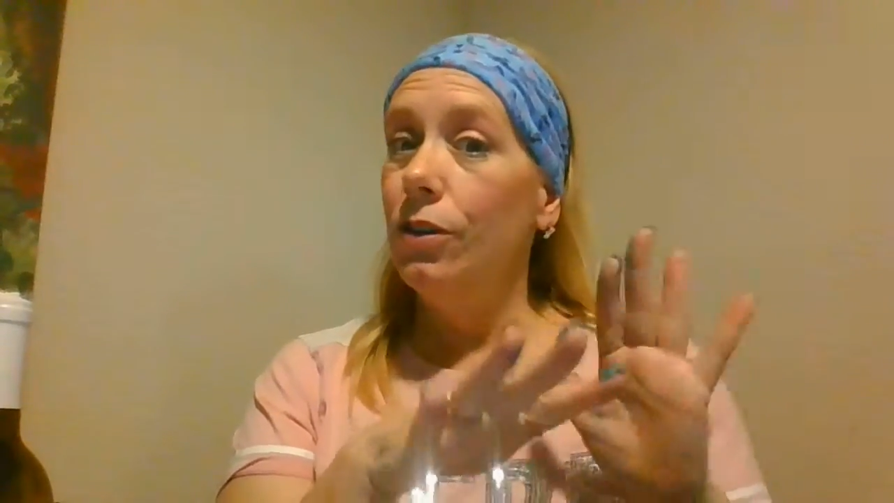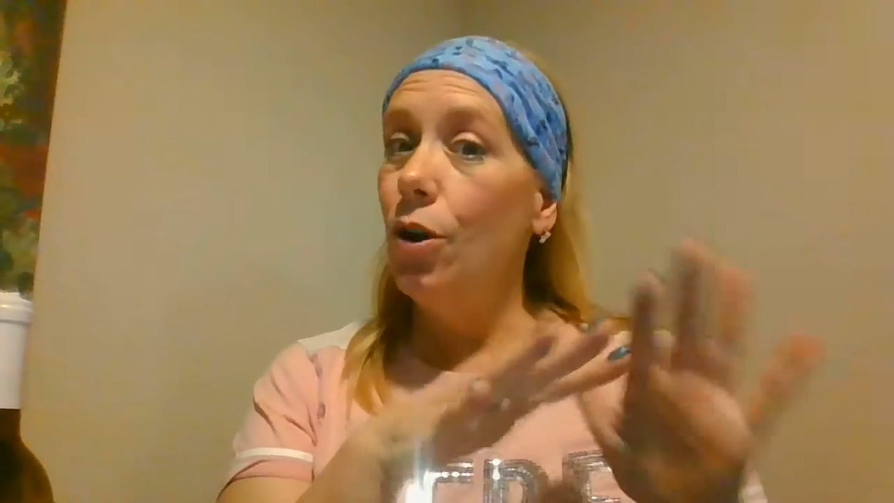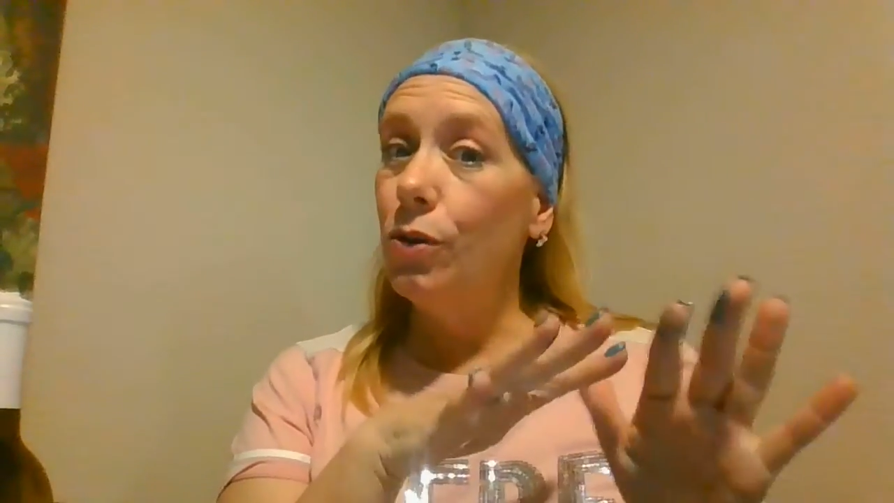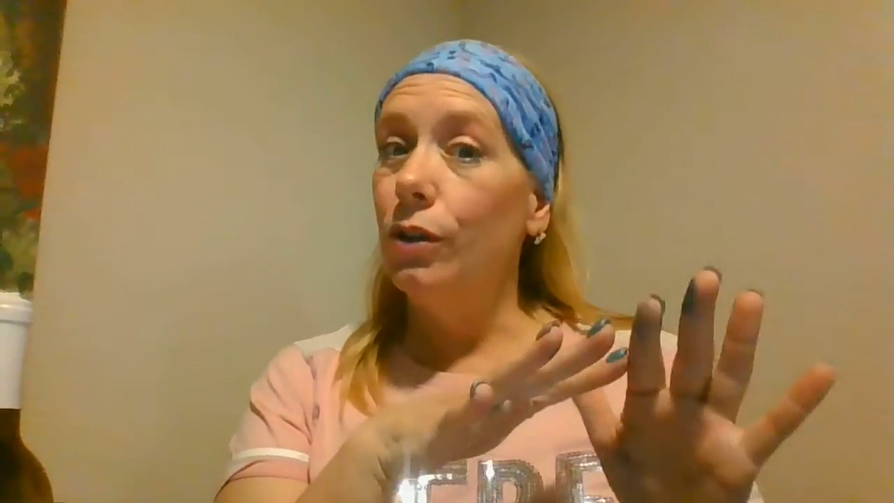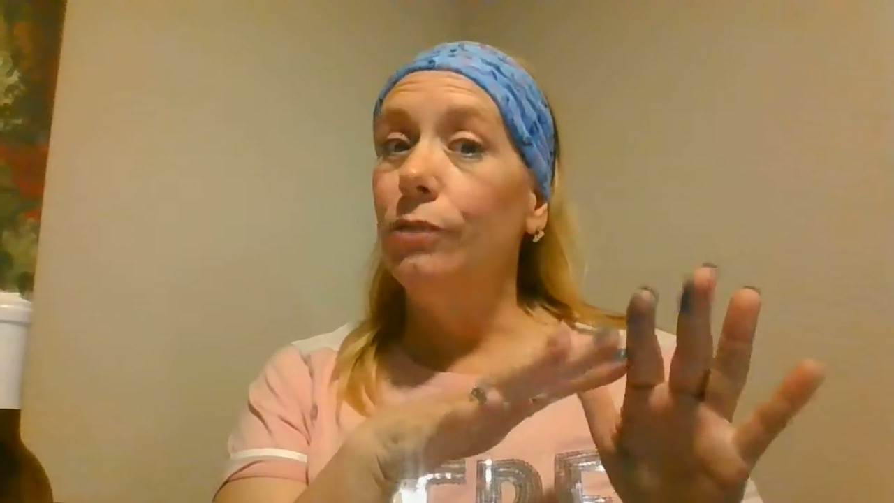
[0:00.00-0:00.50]

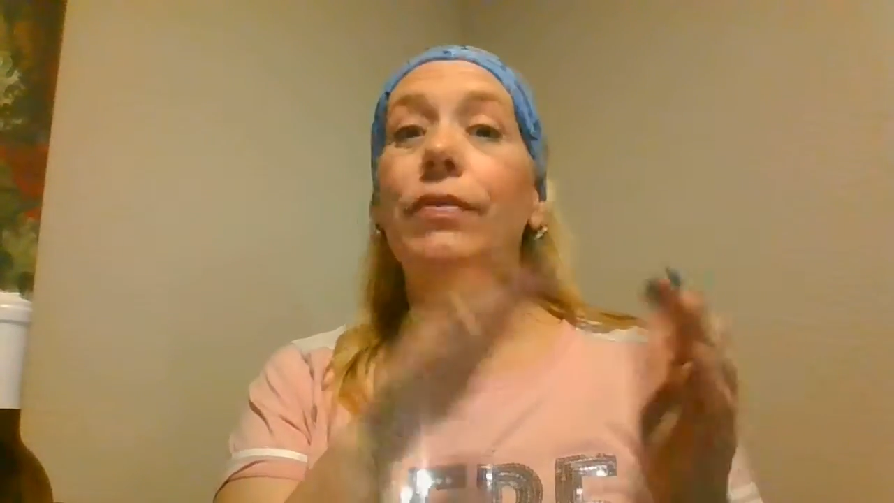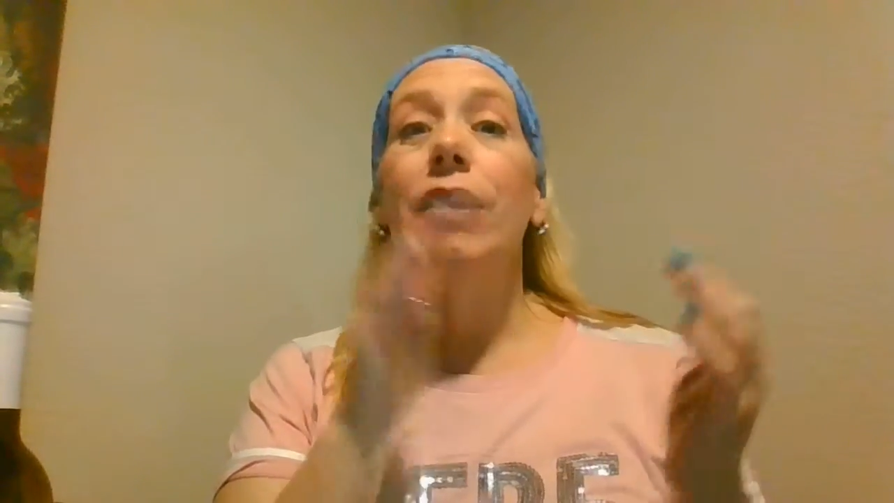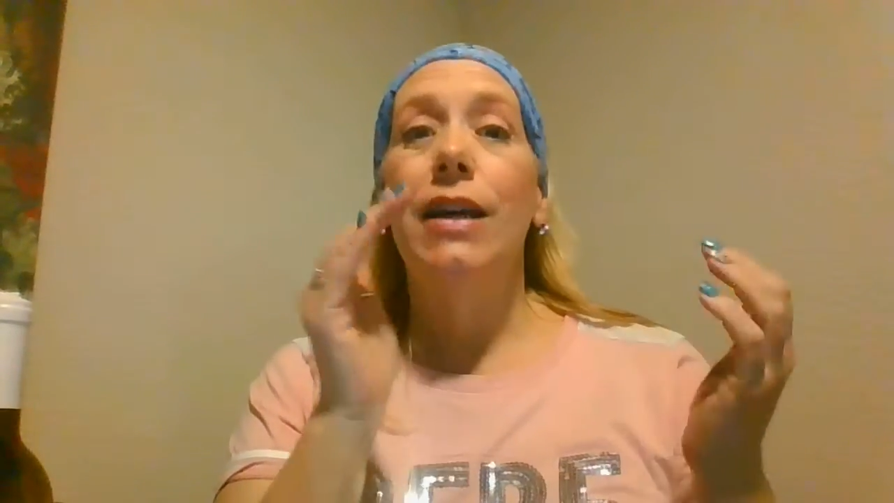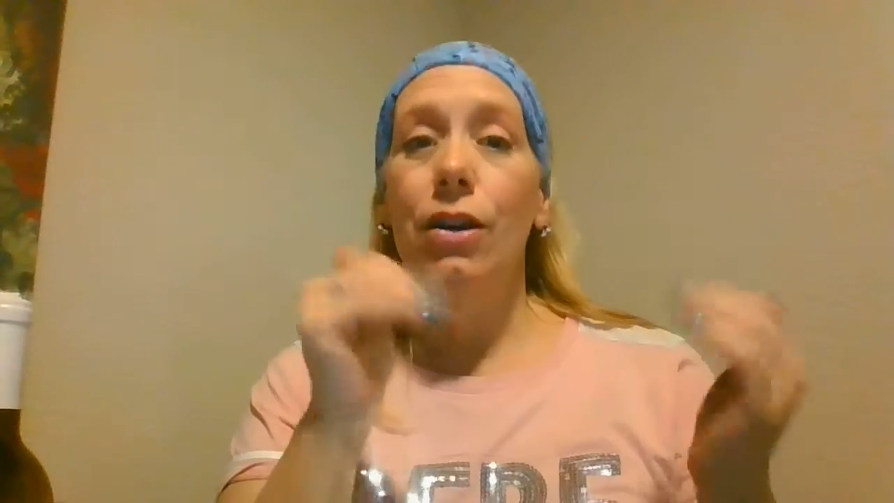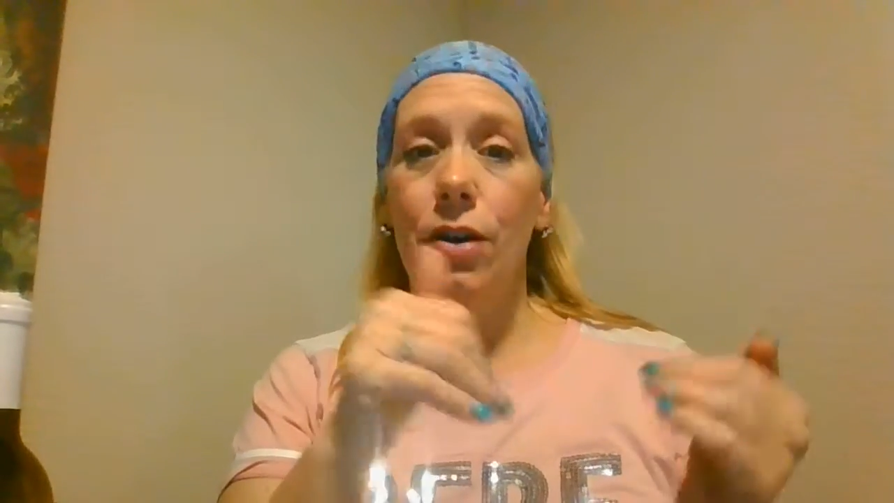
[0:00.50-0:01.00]
local,
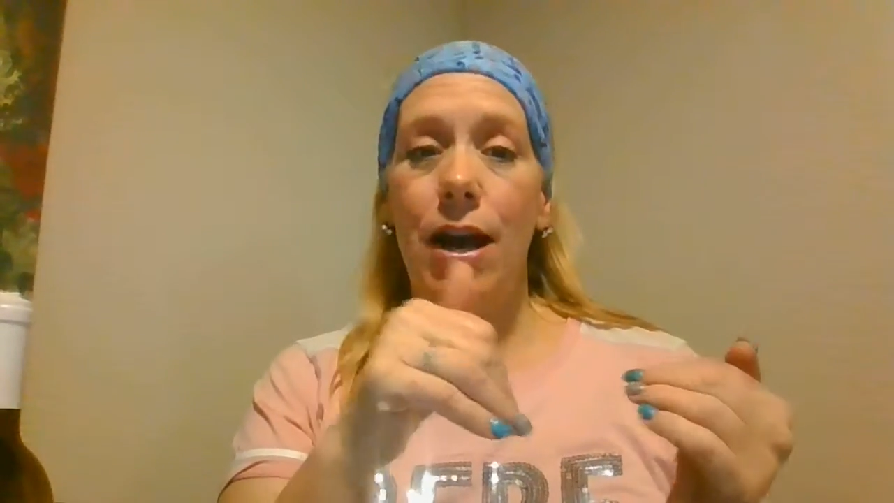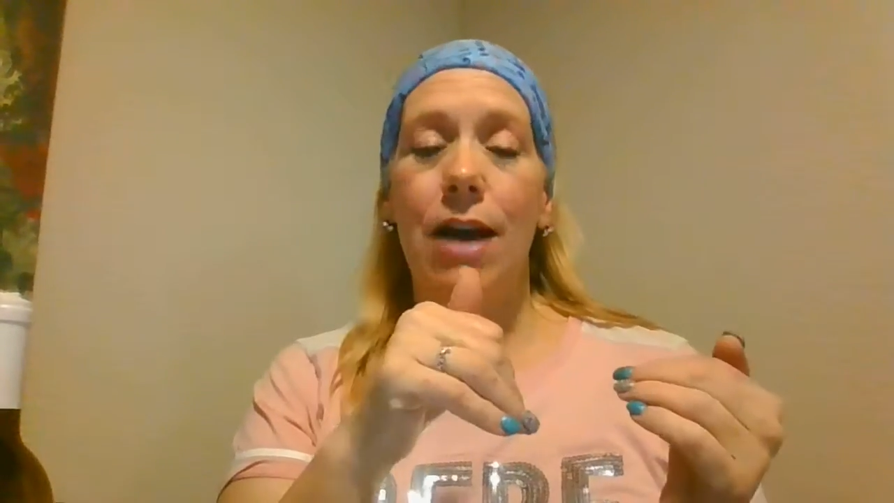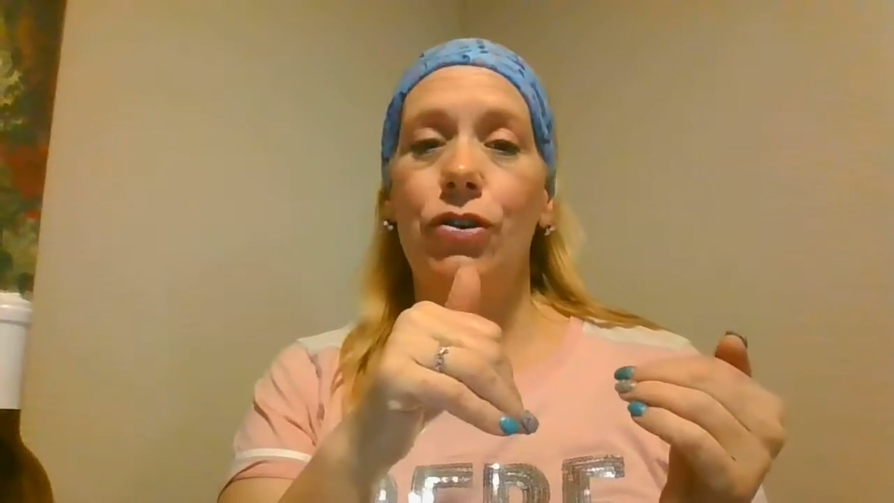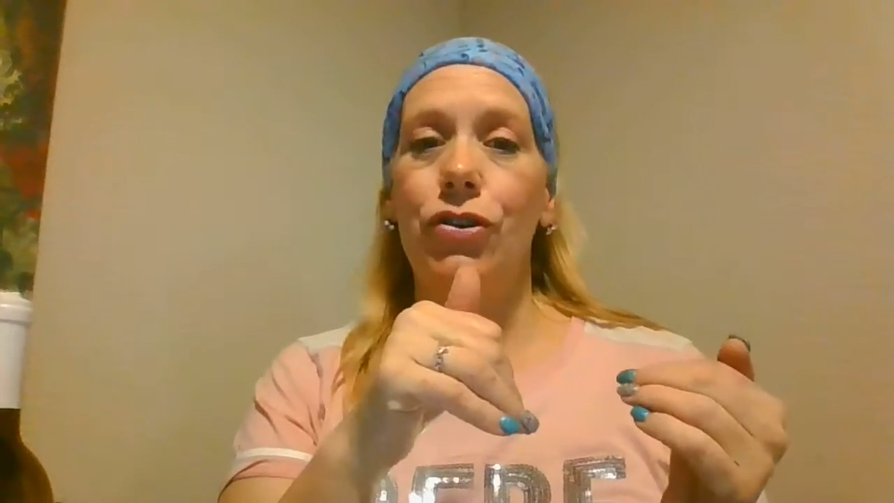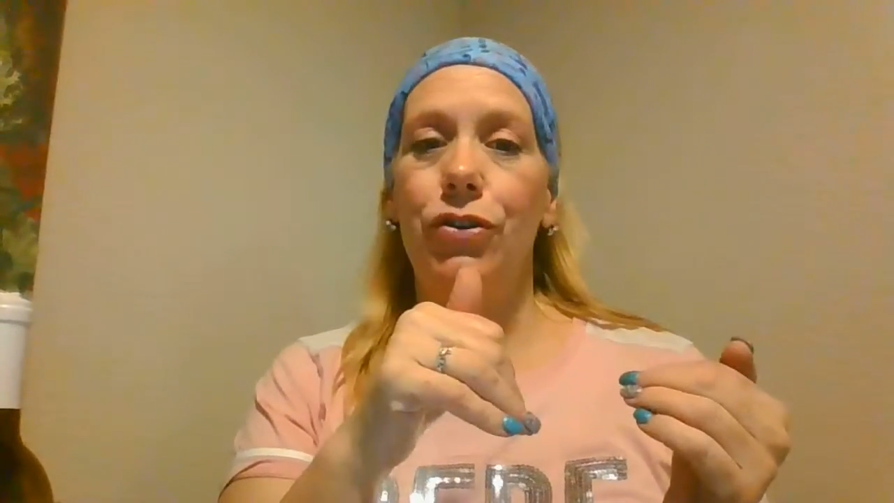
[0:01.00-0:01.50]

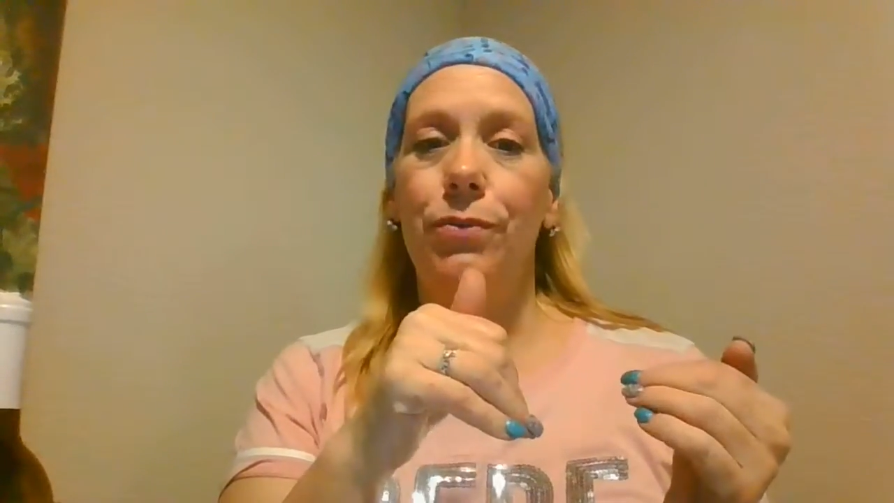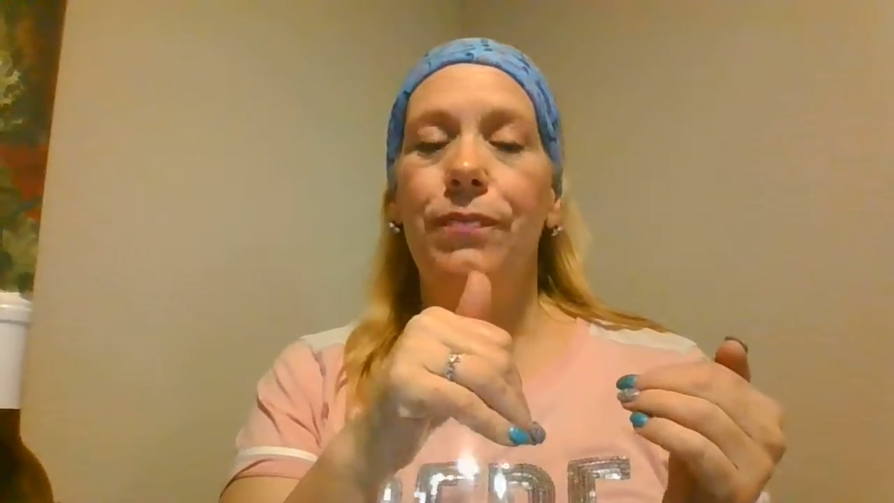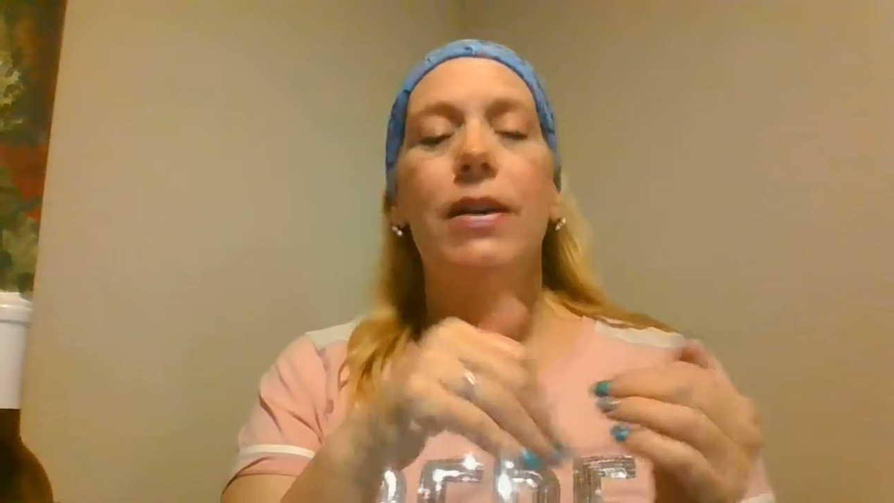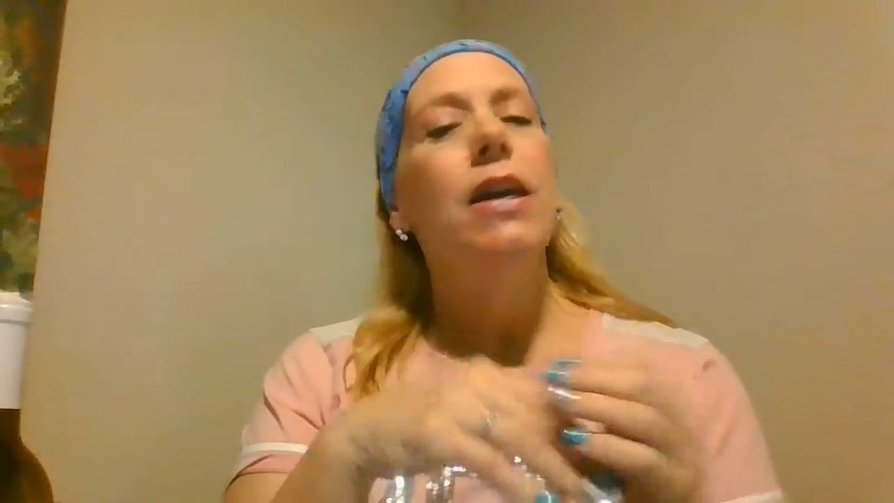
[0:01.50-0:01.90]
international.